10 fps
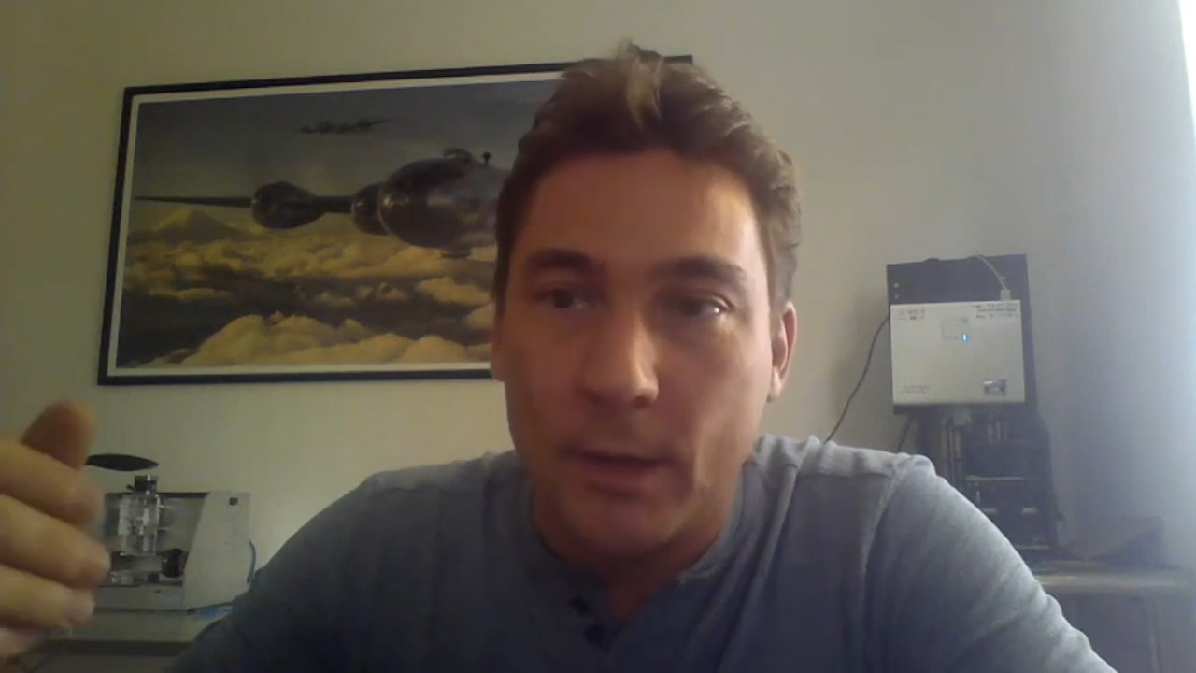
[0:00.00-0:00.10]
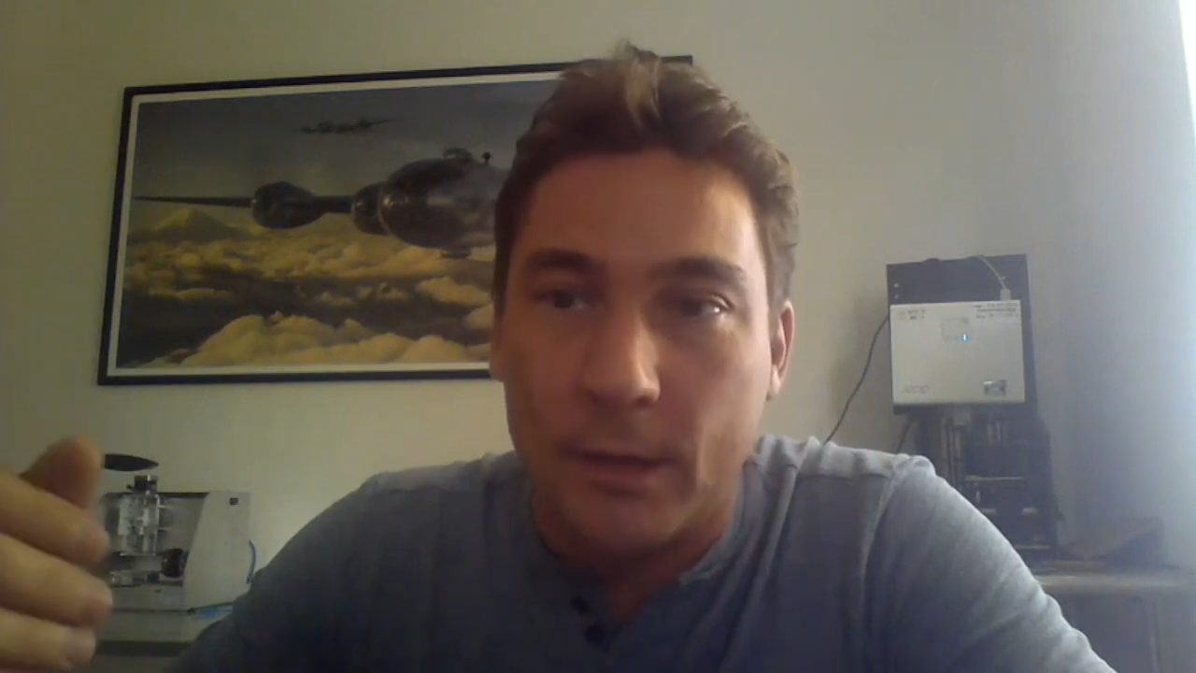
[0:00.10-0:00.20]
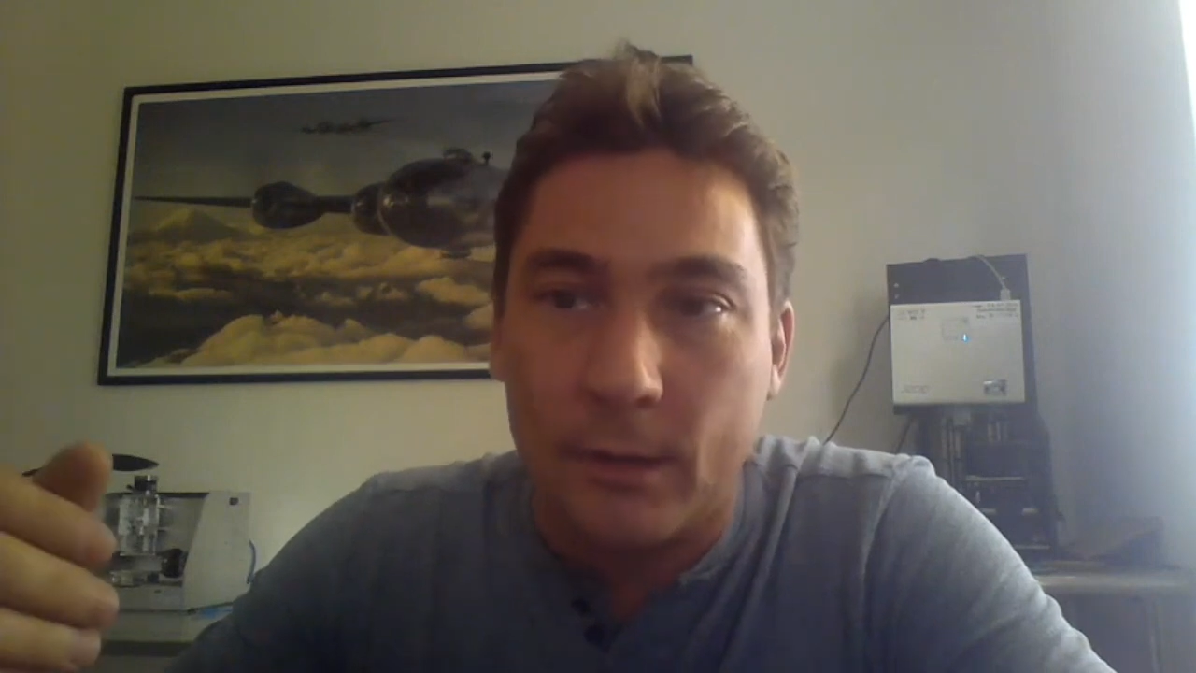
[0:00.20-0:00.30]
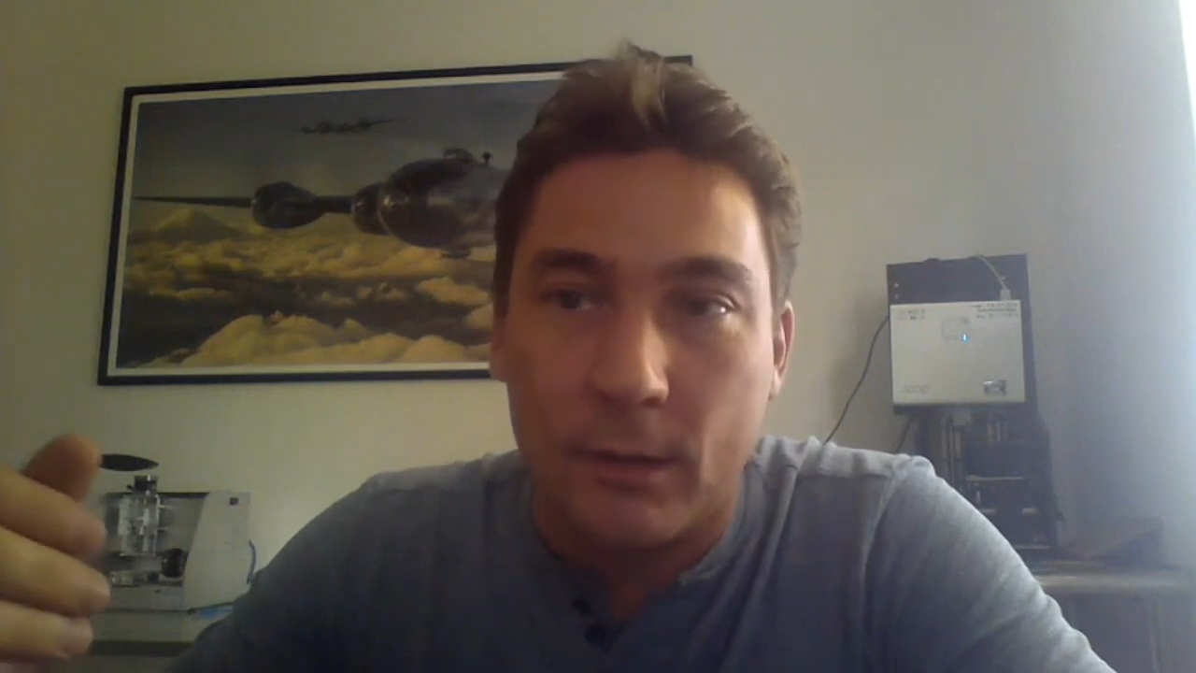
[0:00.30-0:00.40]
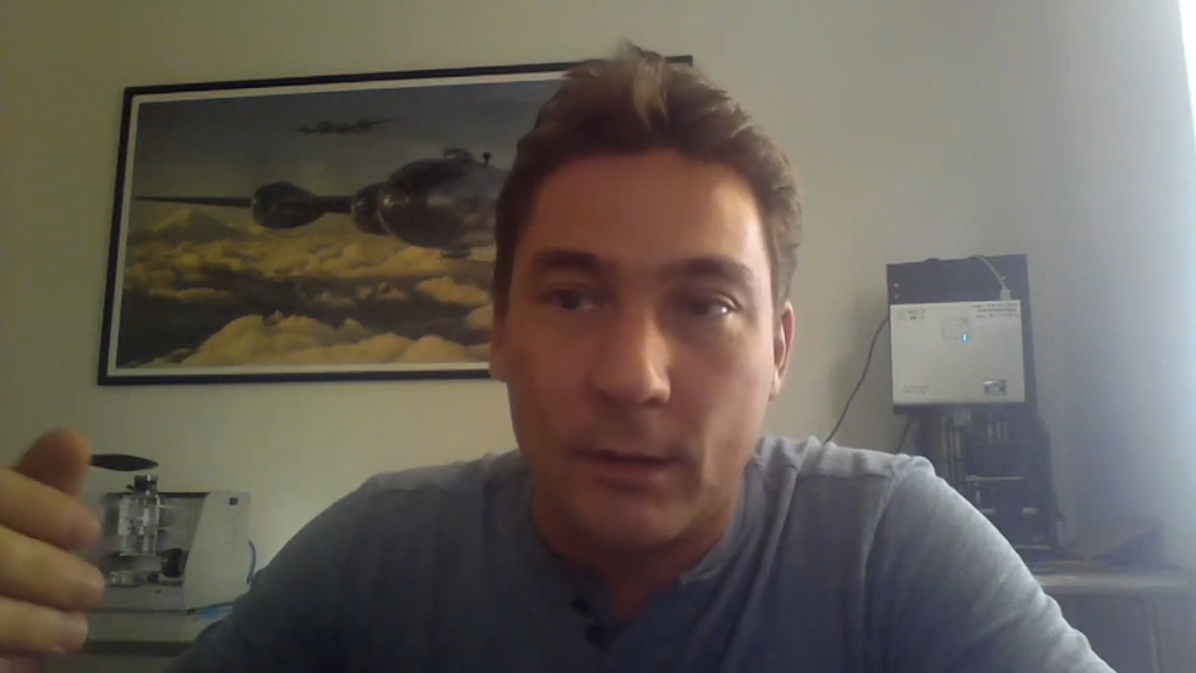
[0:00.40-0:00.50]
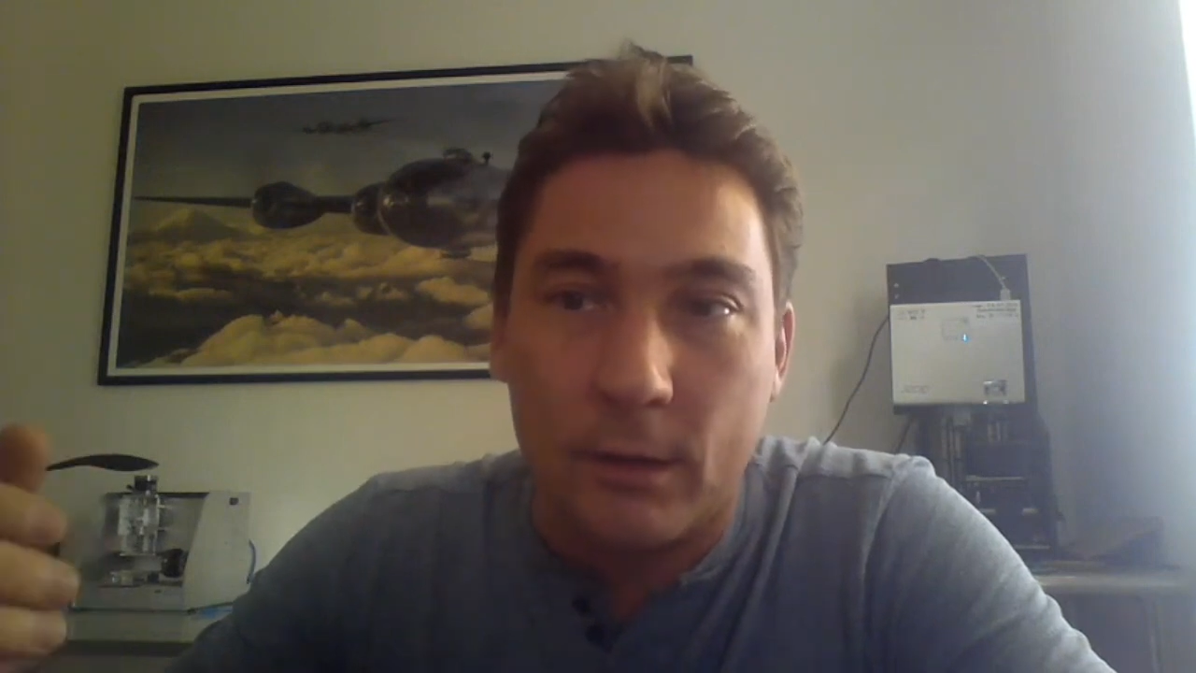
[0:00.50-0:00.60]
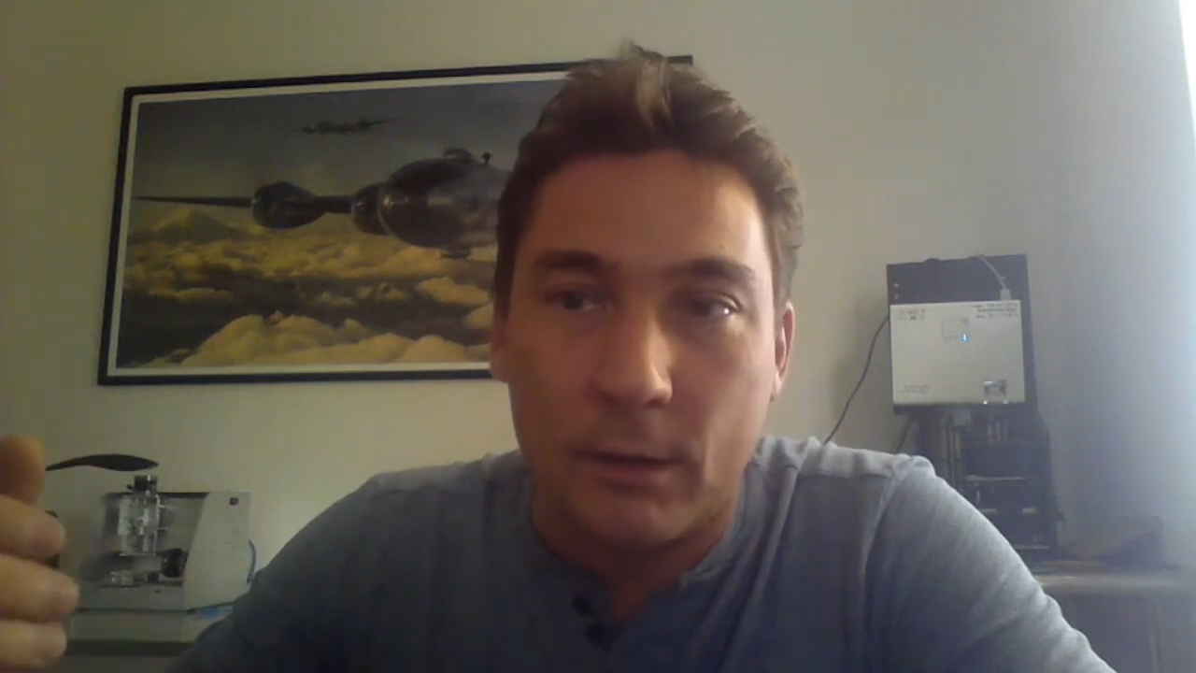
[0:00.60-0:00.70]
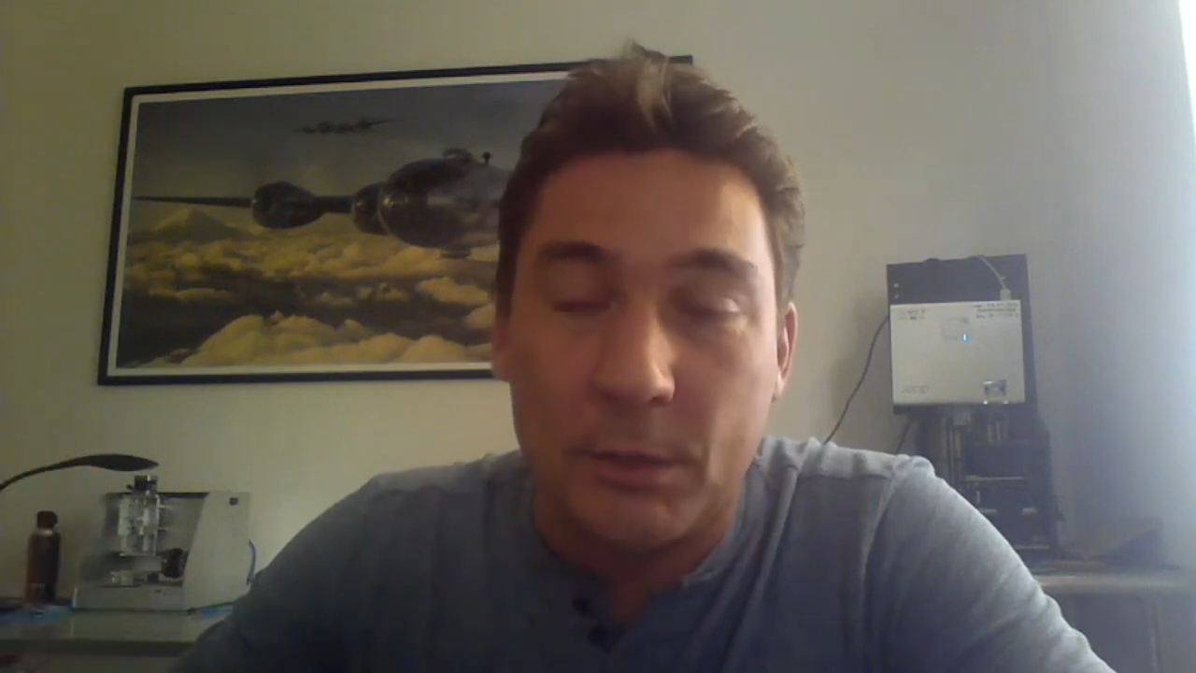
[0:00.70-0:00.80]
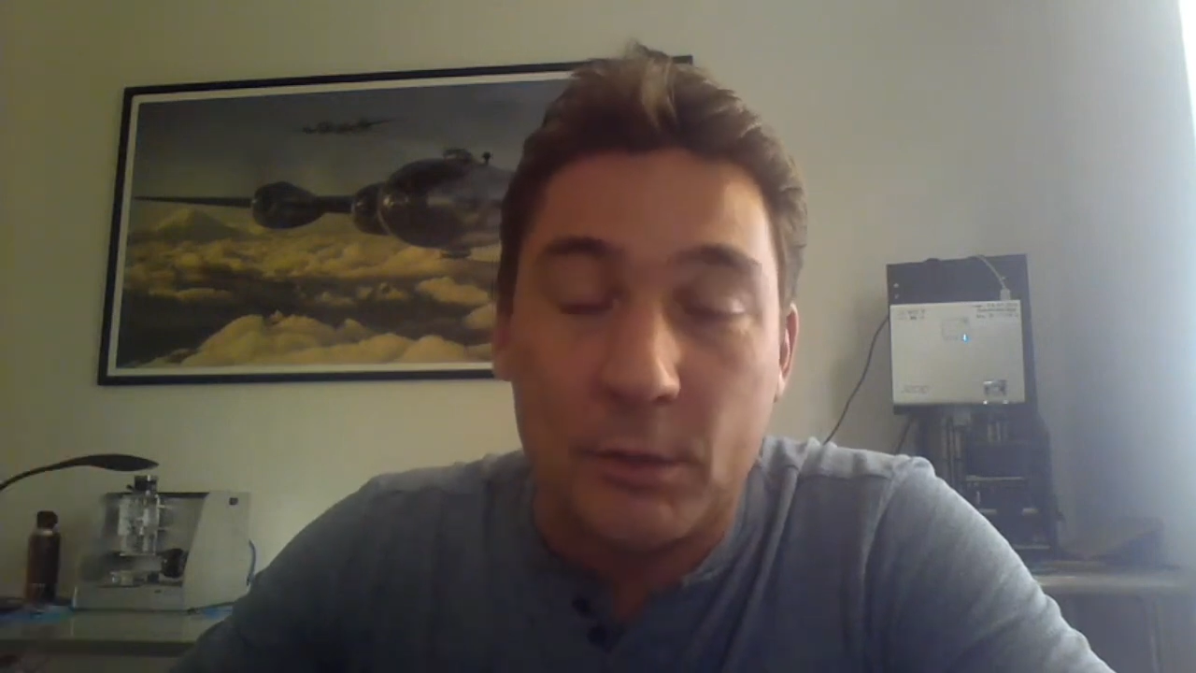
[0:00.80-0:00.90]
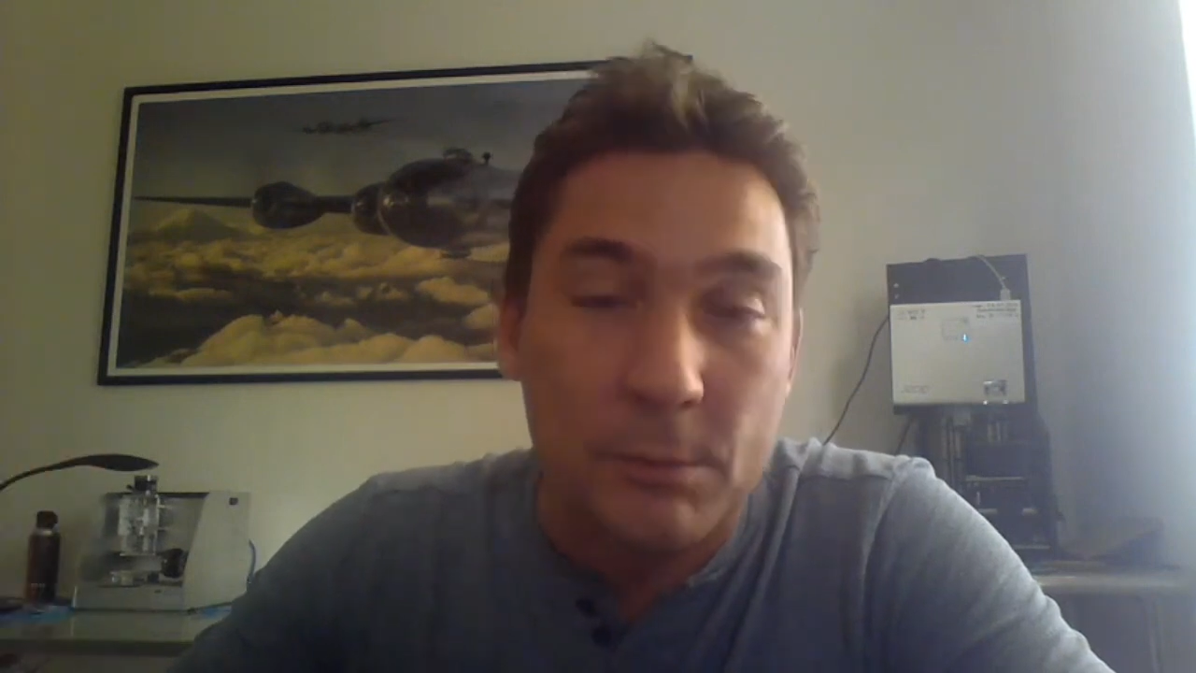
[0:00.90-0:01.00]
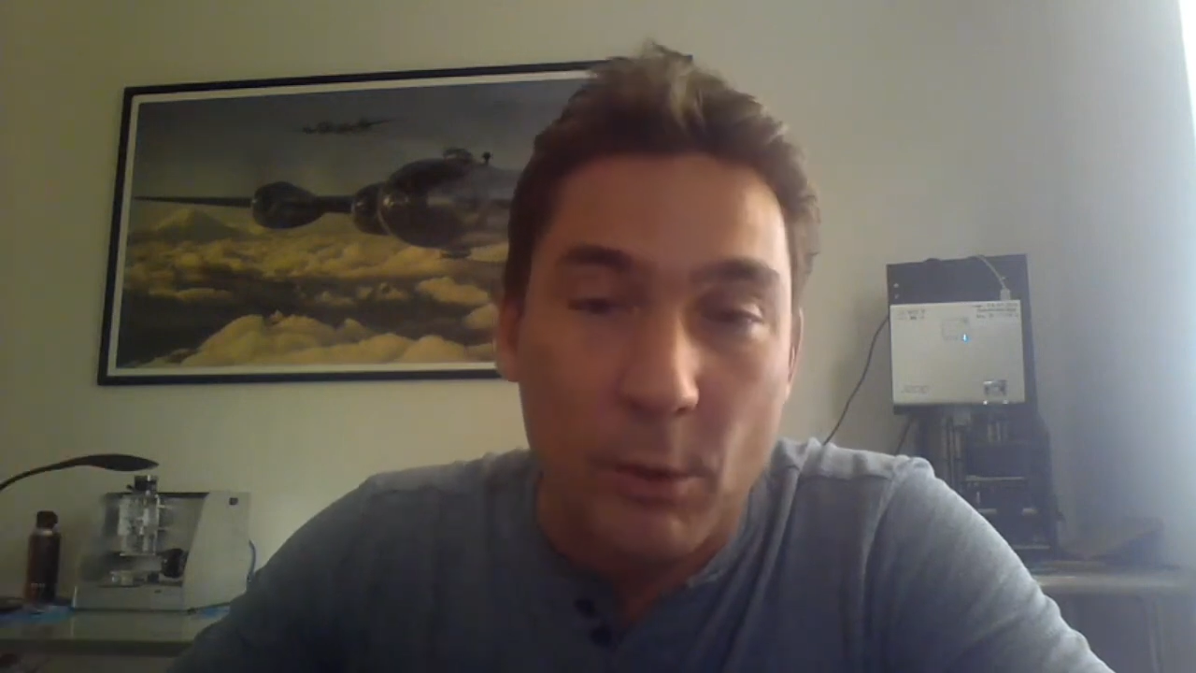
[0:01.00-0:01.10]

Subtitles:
and because